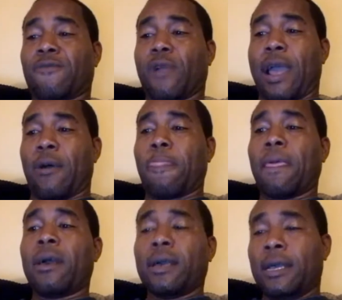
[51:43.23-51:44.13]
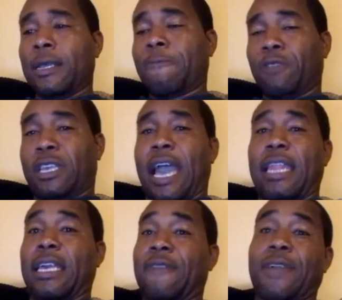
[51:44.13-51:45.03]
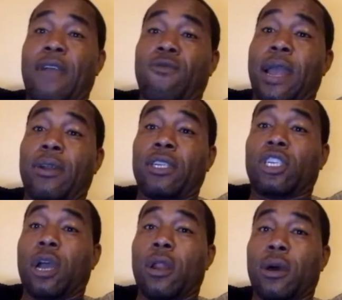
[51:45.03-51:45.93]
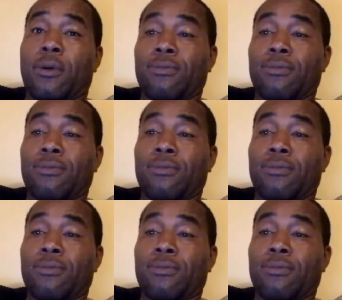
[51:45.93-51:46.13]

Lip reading: round. Gotta give that round to Charlo.